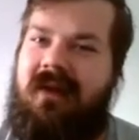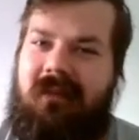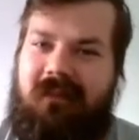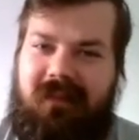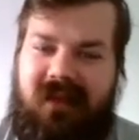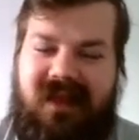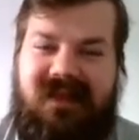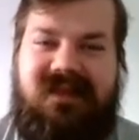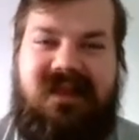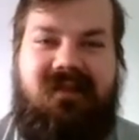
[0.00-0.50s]

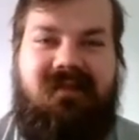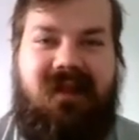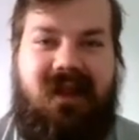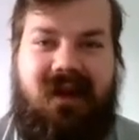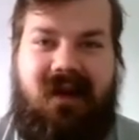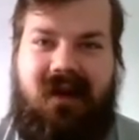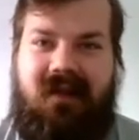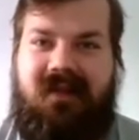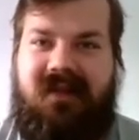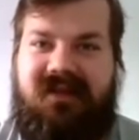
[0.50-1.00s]
Please leave a
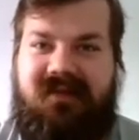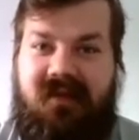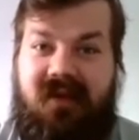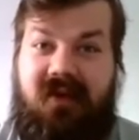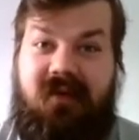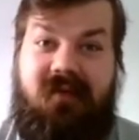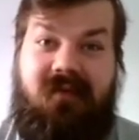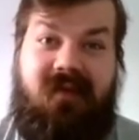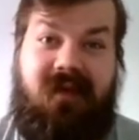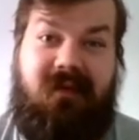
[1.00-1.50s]
like on this
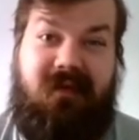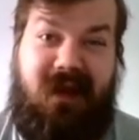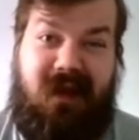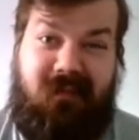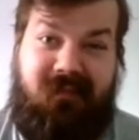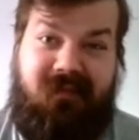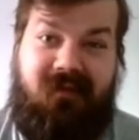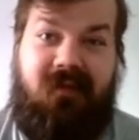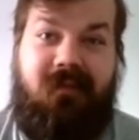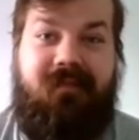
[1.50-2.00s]
video if you found it
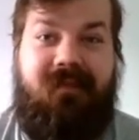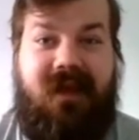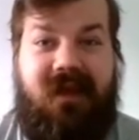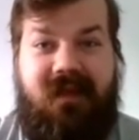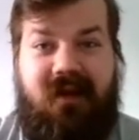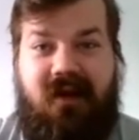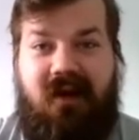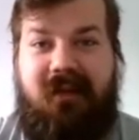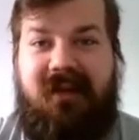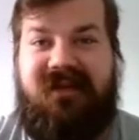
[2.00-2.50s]
helpful. In
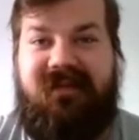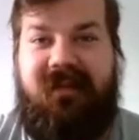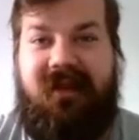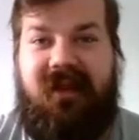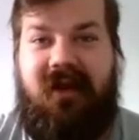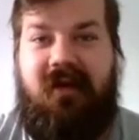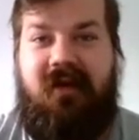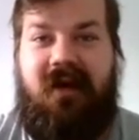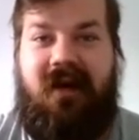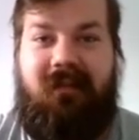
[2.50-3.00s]
the comments
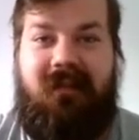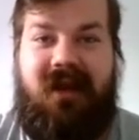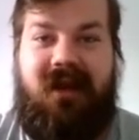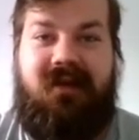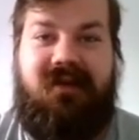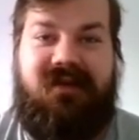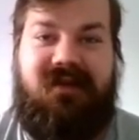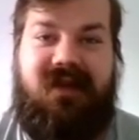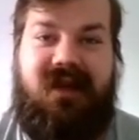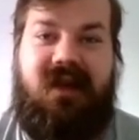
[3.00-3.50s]
below, I'm eager
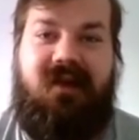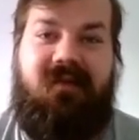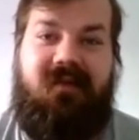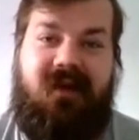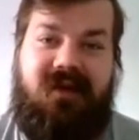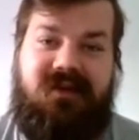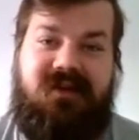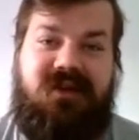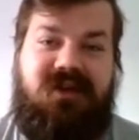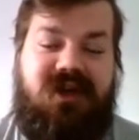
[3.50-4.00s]
to see any
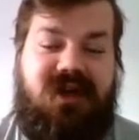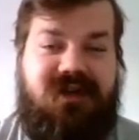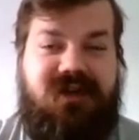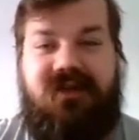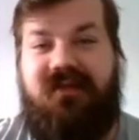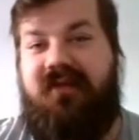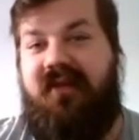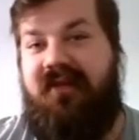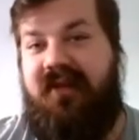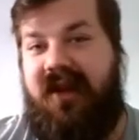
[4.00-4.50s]
further
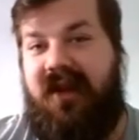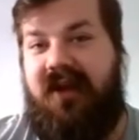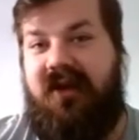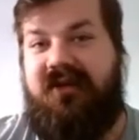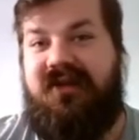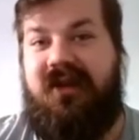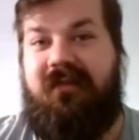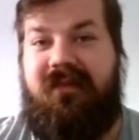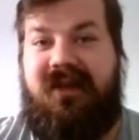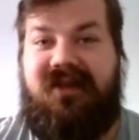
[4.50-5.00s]
suggestions for
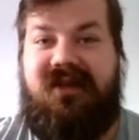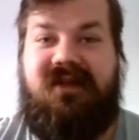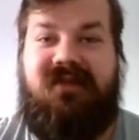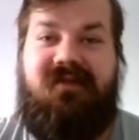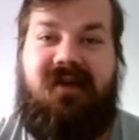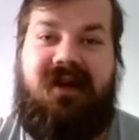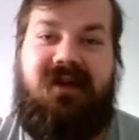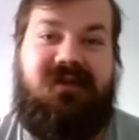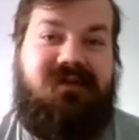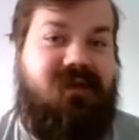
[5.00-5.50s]
videos in business,
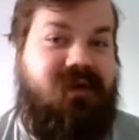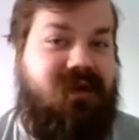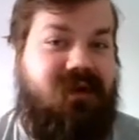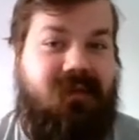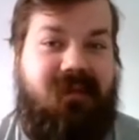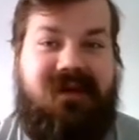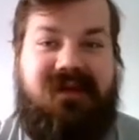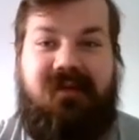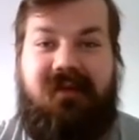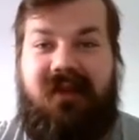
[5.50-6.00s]
finance, or
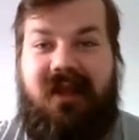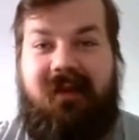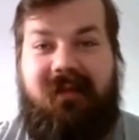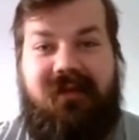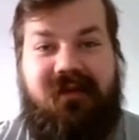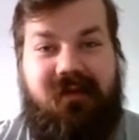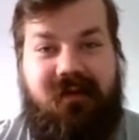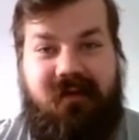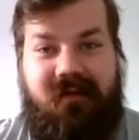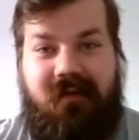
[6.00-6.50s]
economics you would like me
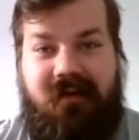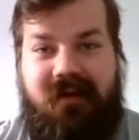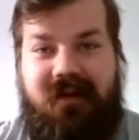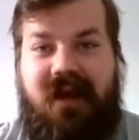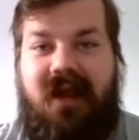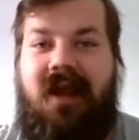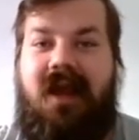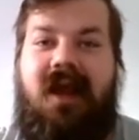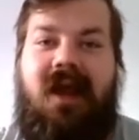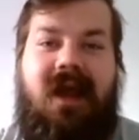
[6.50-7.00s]
to record.
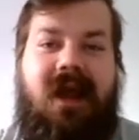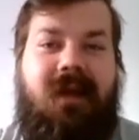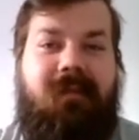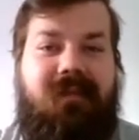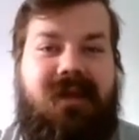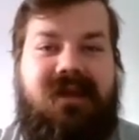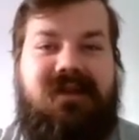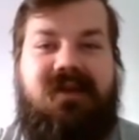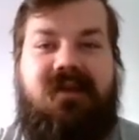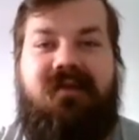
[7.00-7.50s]
And
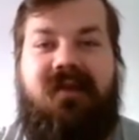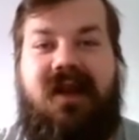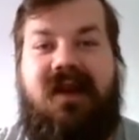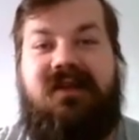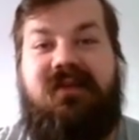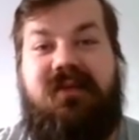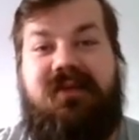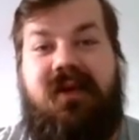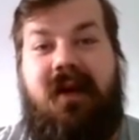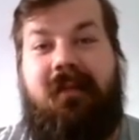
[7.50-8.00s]
please don't forget
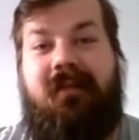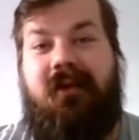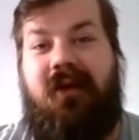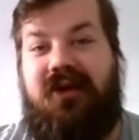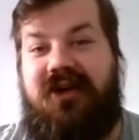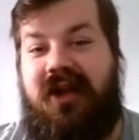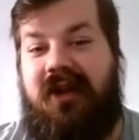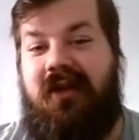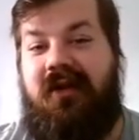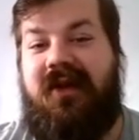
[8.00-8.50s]
to subscribe to our
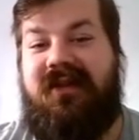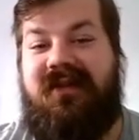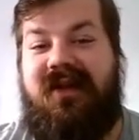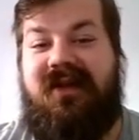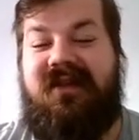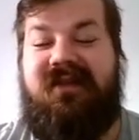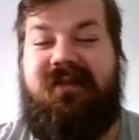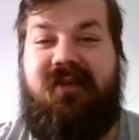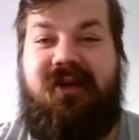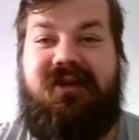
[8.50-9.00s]
channel or
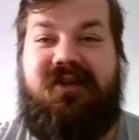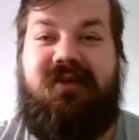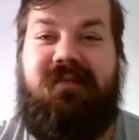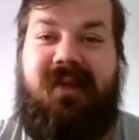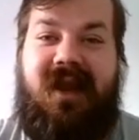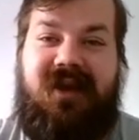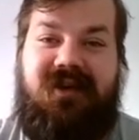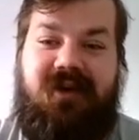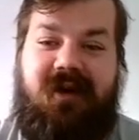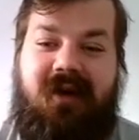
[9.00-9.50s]
consider supporting us on
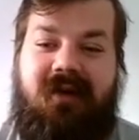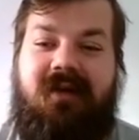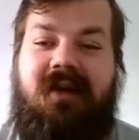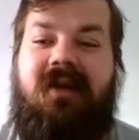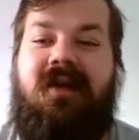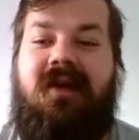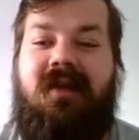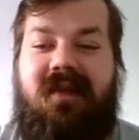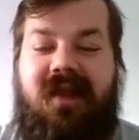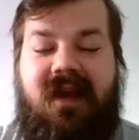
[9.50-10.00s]
Patreon.
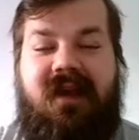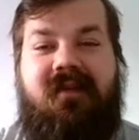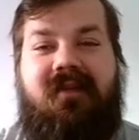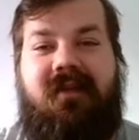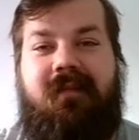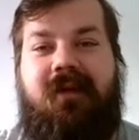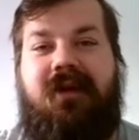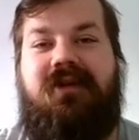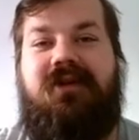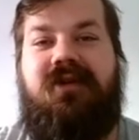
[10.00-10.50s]
Thank you
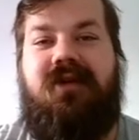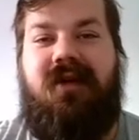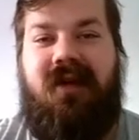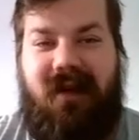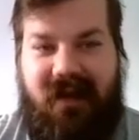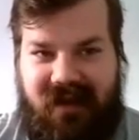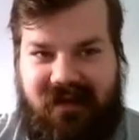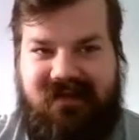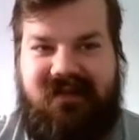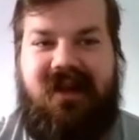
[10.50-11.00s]
very much,
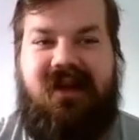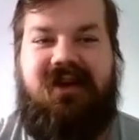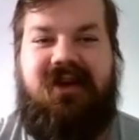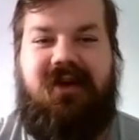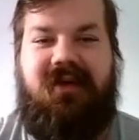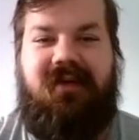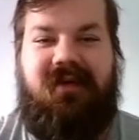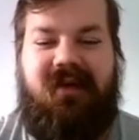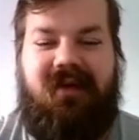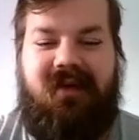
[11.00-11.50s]
and stay
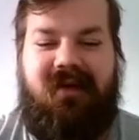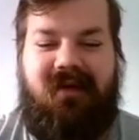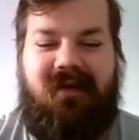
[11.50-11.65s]
tuned.